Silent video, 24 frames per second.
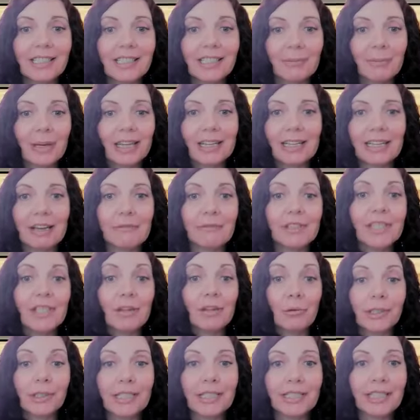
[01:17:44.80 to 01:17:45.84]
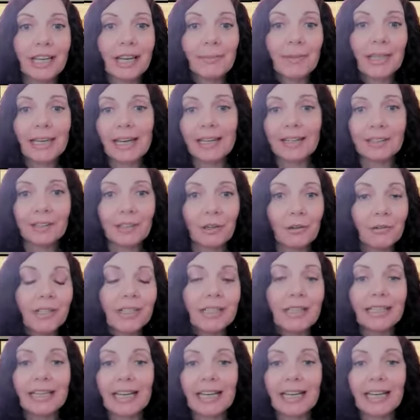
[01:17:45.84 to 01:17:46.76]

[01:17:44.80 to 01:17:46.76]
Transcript: get into bed, and that was the only time they had alone,